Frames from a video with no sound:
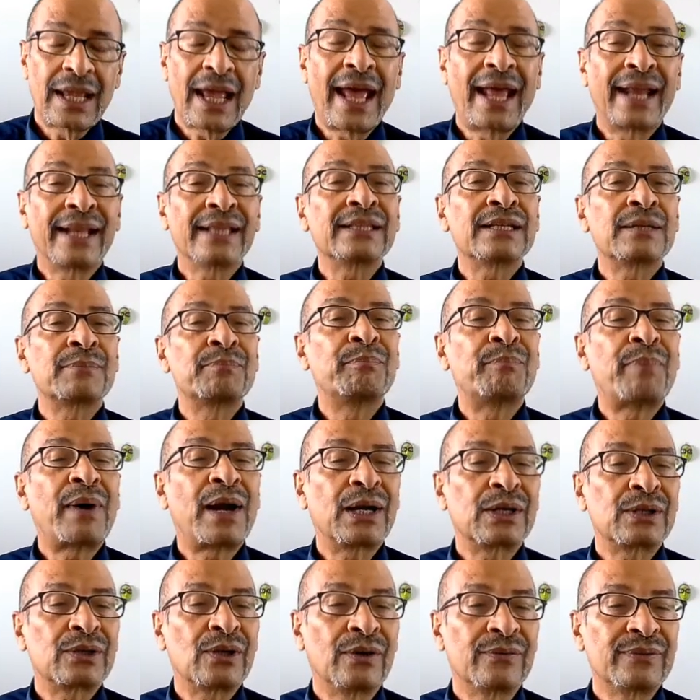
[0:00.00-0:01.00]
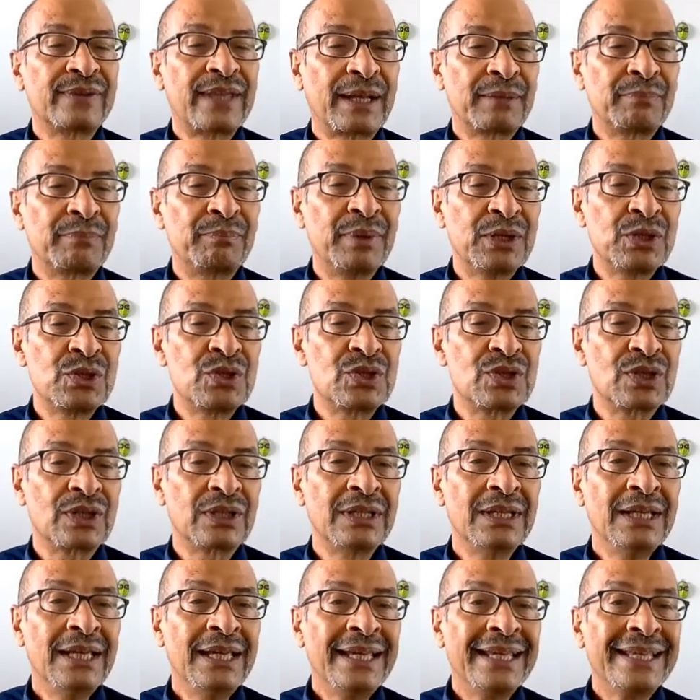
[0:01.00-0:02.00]
another part of that
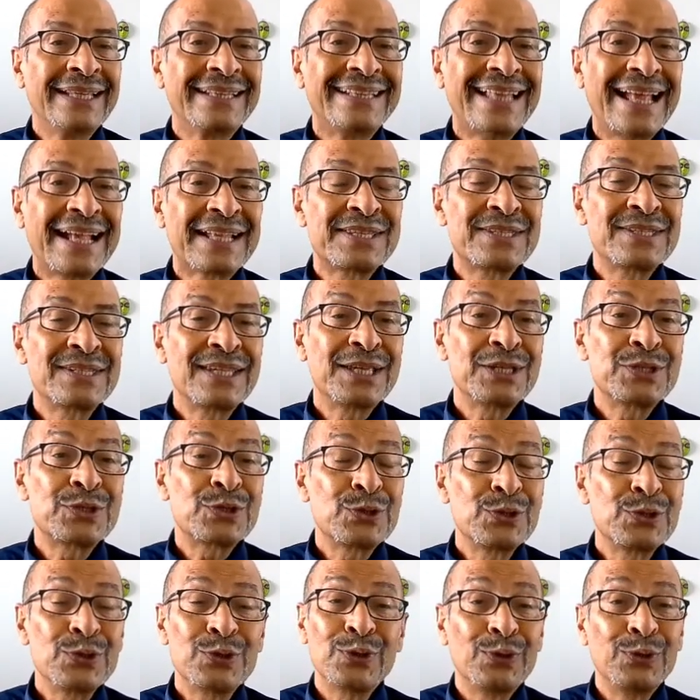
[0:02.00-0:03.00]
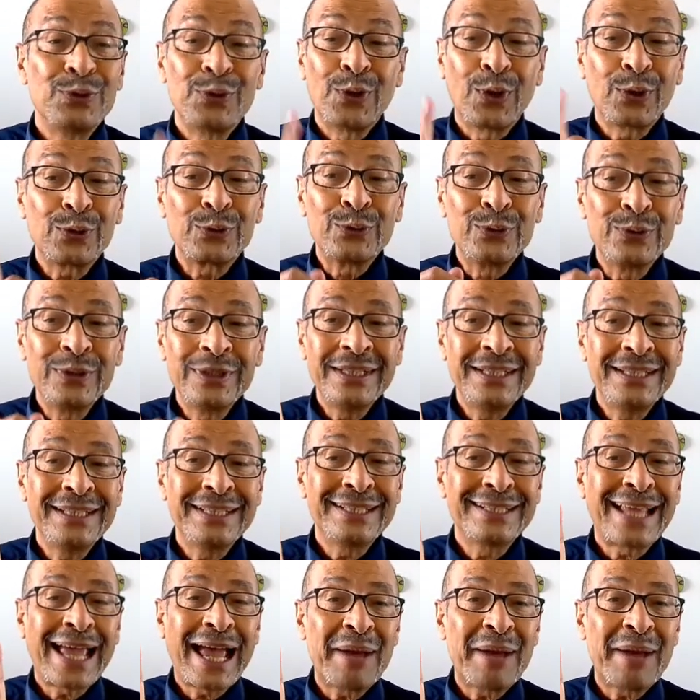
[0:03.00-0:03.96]
picture that says not only it